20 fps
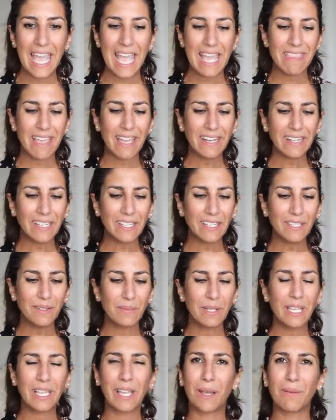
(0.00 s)
And that
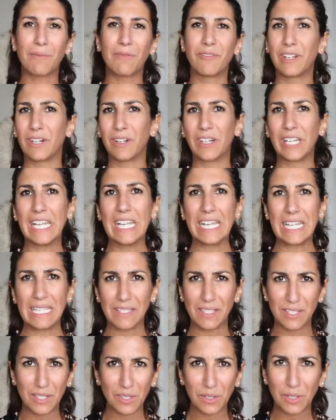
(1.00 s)
can become very
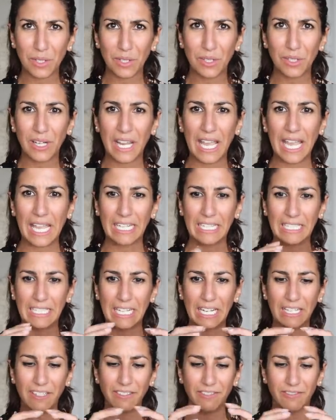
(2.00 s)
insular and
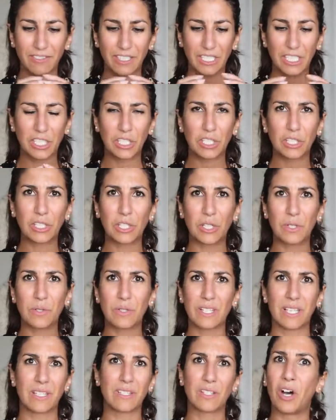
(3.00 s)
kind of
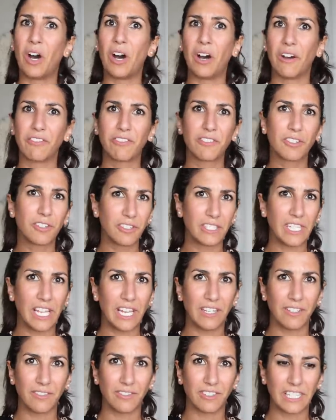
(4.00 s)
close us off
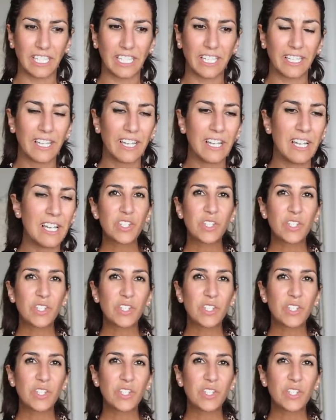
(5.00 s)
creatively.